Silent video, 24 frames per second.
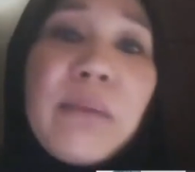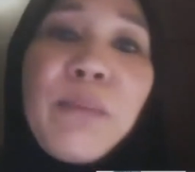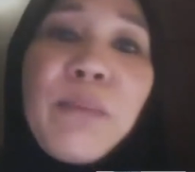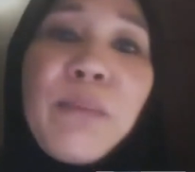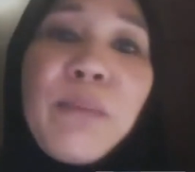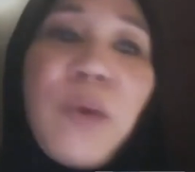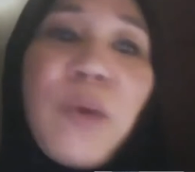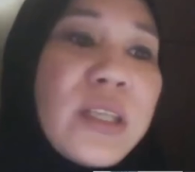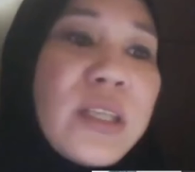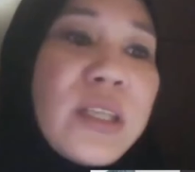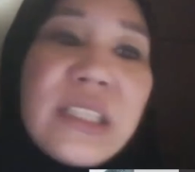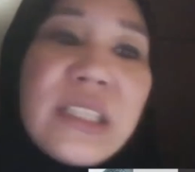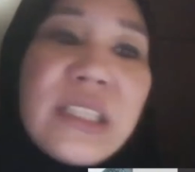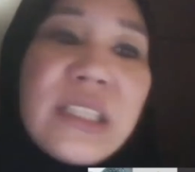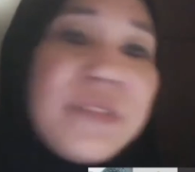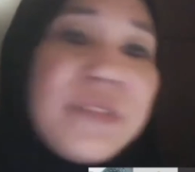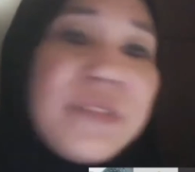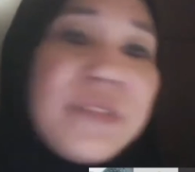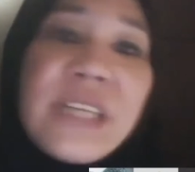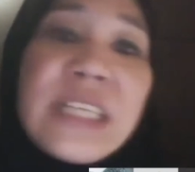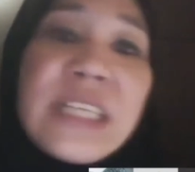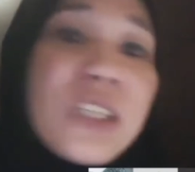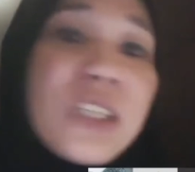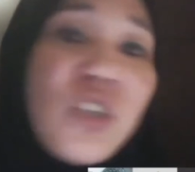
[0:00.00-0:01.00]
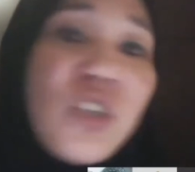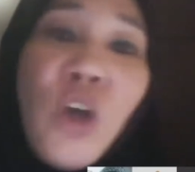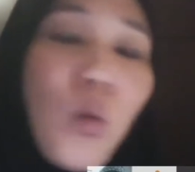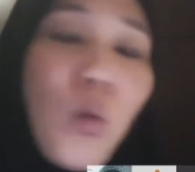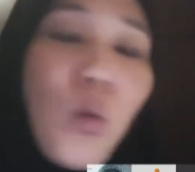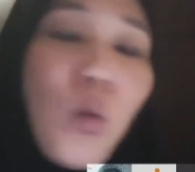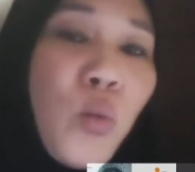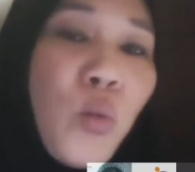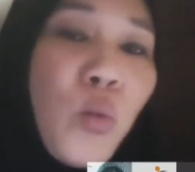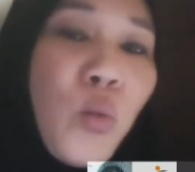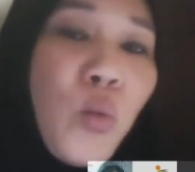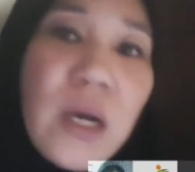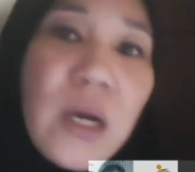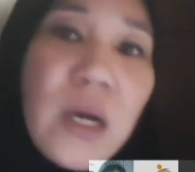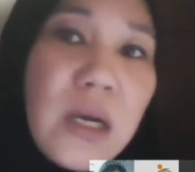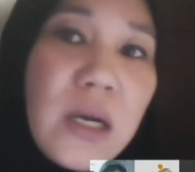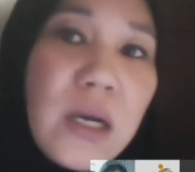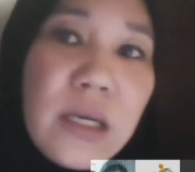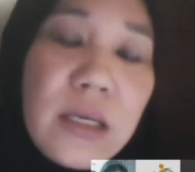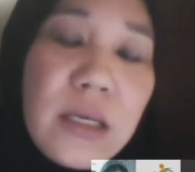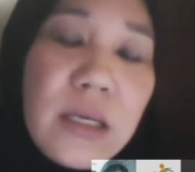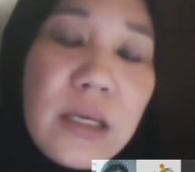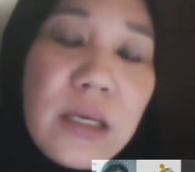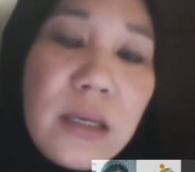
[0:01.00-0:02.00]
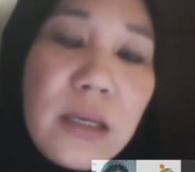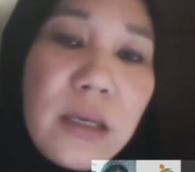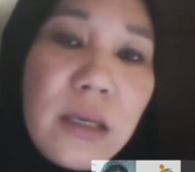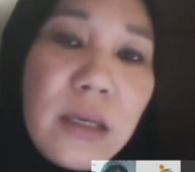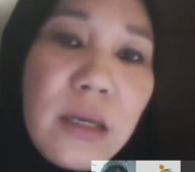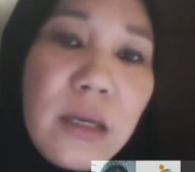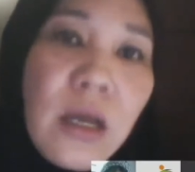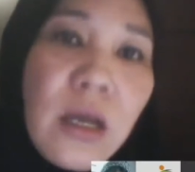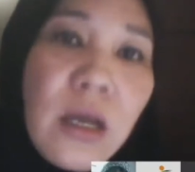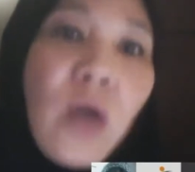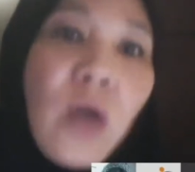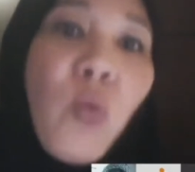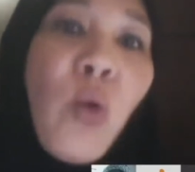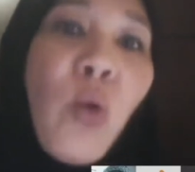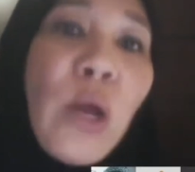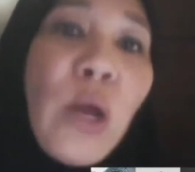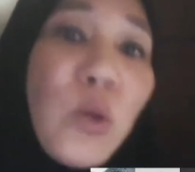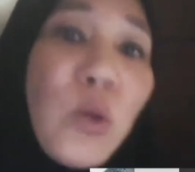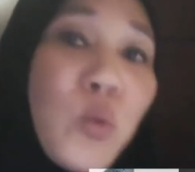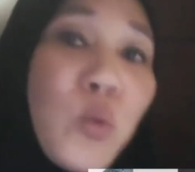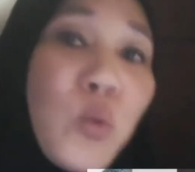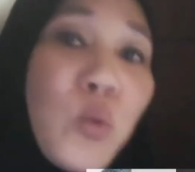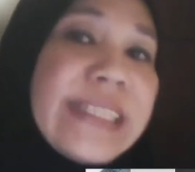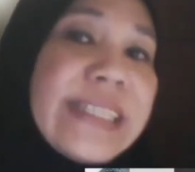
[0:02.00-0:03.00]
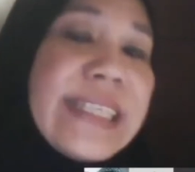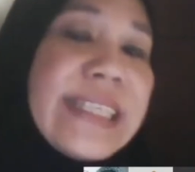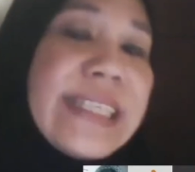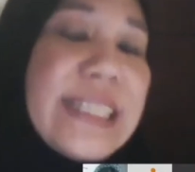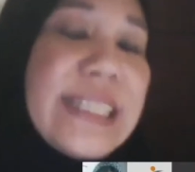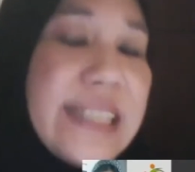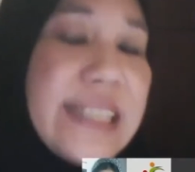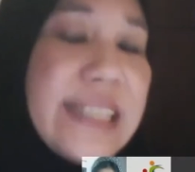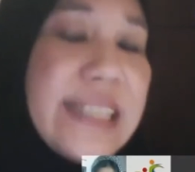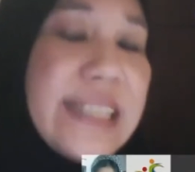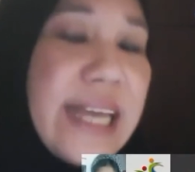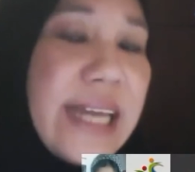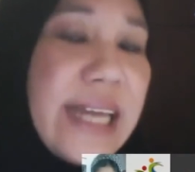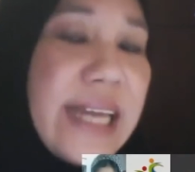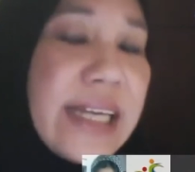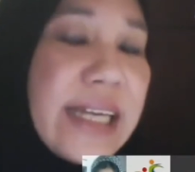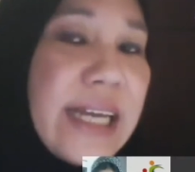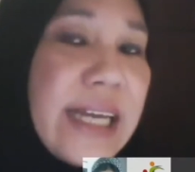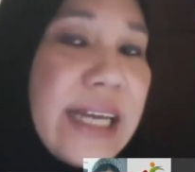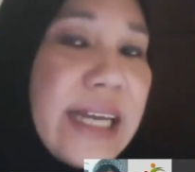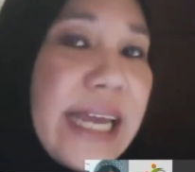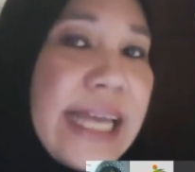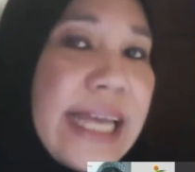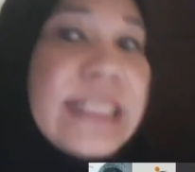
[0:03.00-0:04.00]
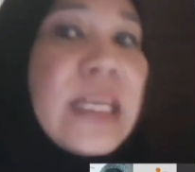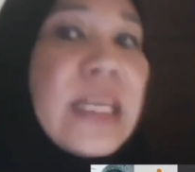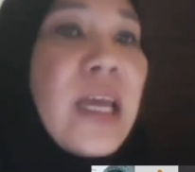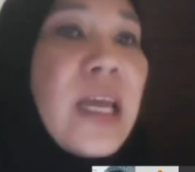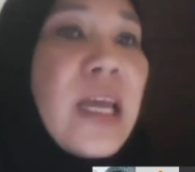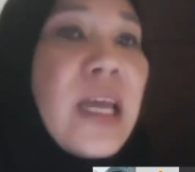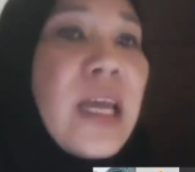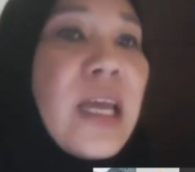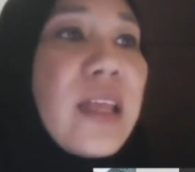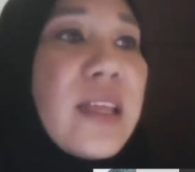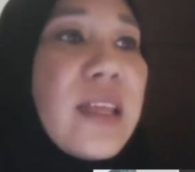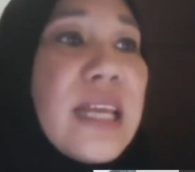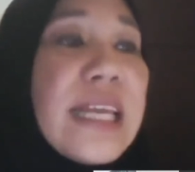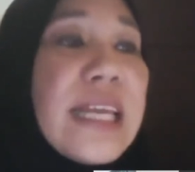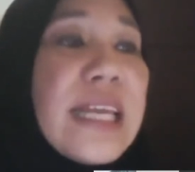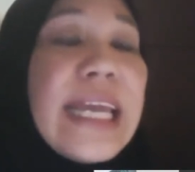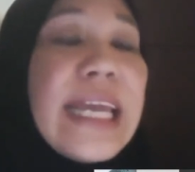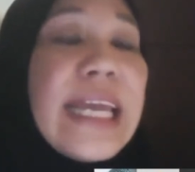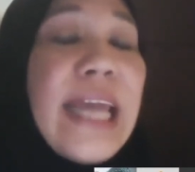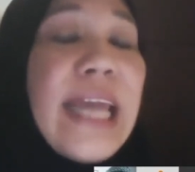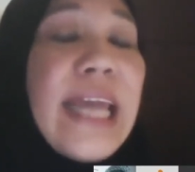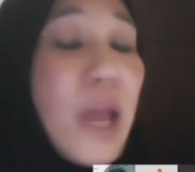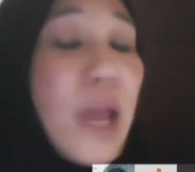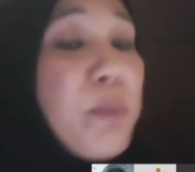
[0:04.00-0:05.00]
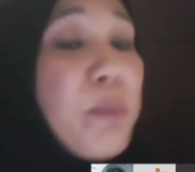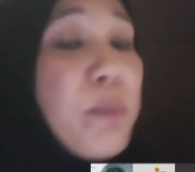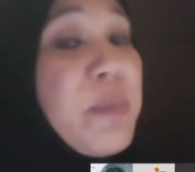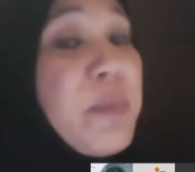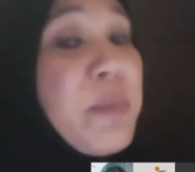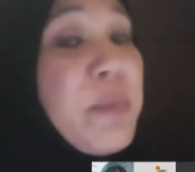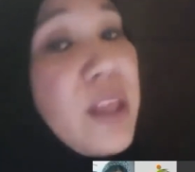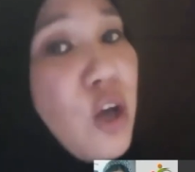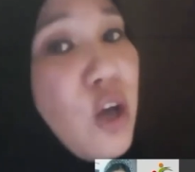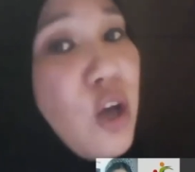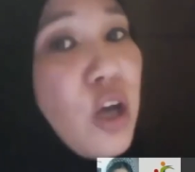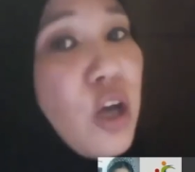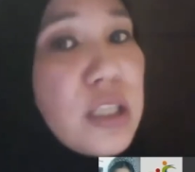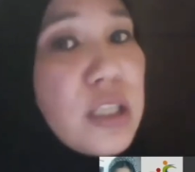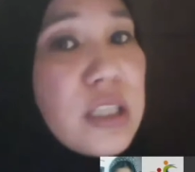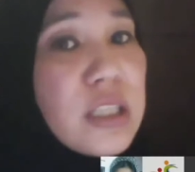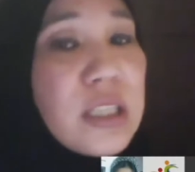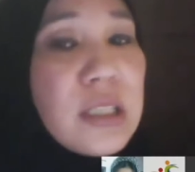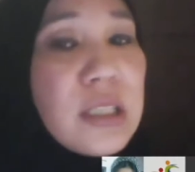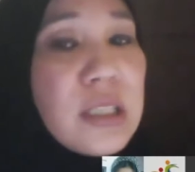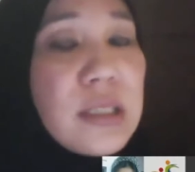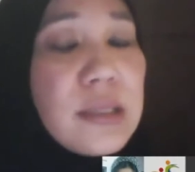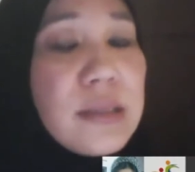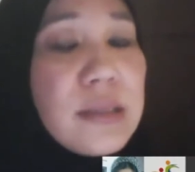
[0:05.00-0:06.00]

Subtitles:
positive does not work. What works instead is thinking happy thoughts.